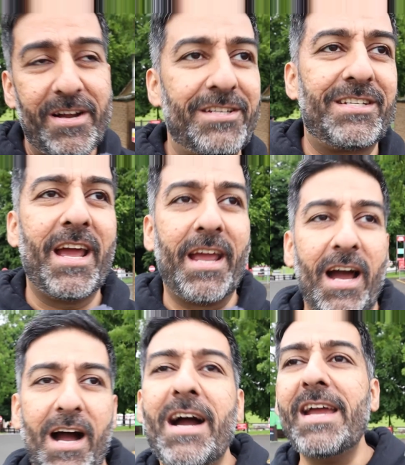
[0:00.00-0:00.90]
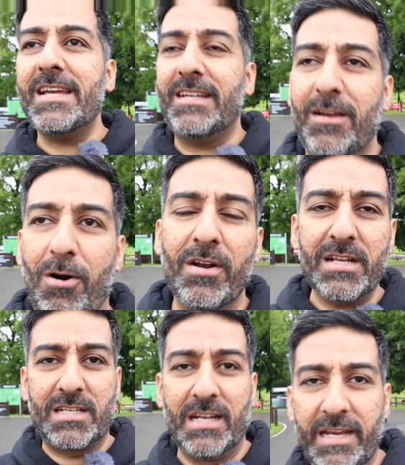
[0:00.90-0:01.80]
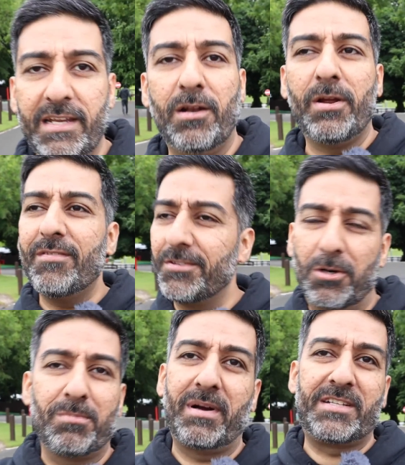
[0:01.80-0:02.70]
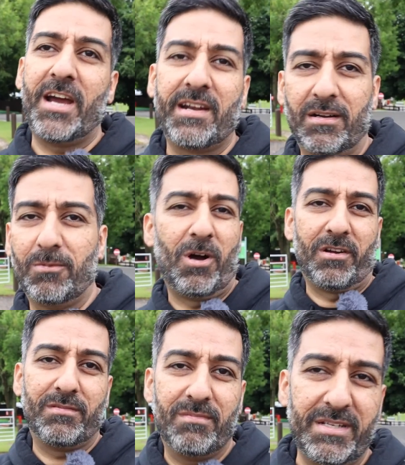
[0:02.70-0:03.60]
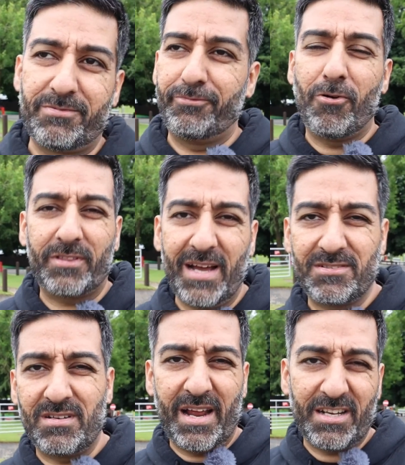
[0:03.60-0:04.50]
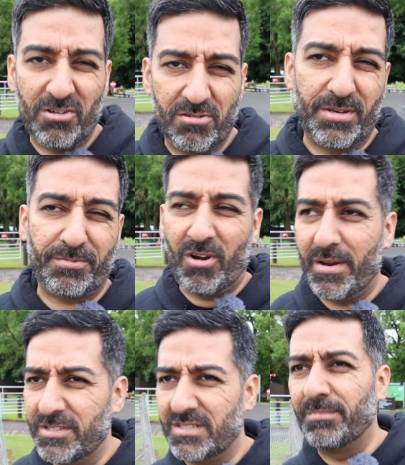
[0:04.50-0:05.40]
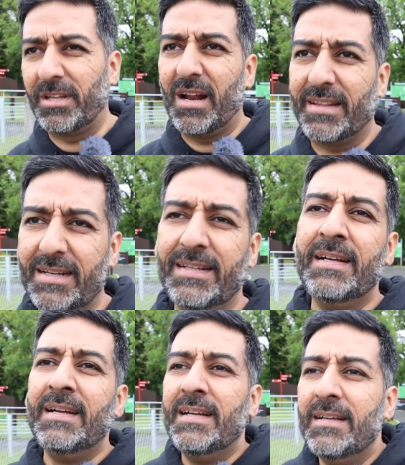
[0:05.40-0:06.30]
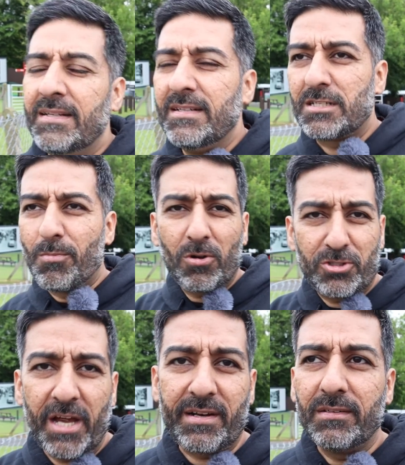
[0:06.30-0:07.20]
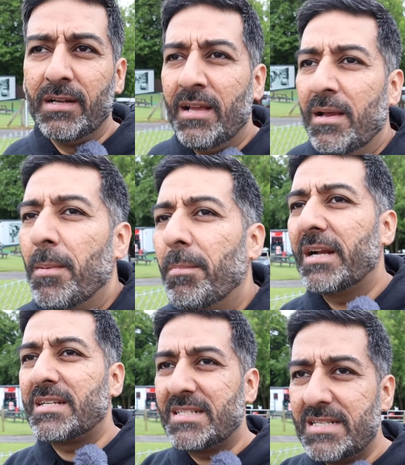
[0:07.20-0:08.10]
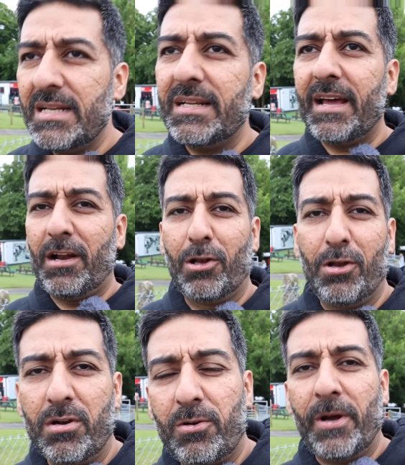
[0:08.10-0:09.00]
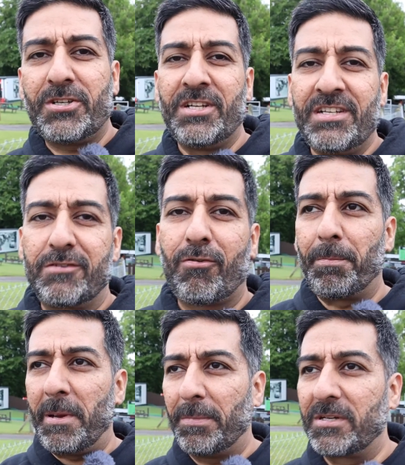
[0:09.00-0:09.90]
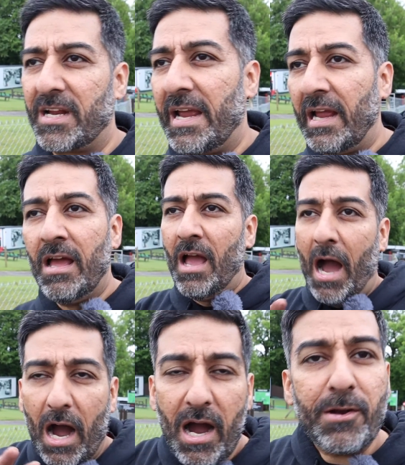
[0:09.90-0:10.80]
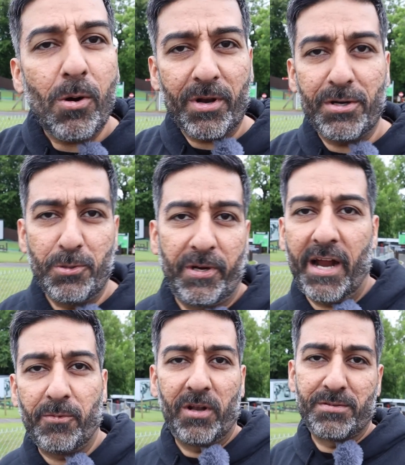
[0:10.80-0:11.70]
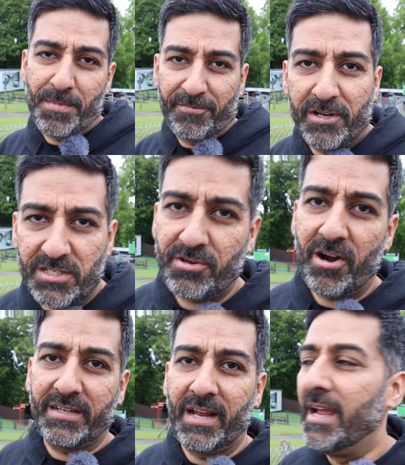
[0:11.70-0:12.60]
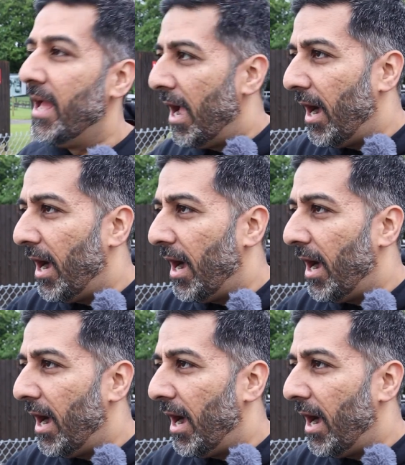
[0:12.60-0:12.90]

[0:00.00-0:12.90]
trying to say. I honestly, even though my channel, is 4,800 subscribers, something like that, small channel, but I still get a lot of questions from people saying, I don't want to do Cadwell as my first track day.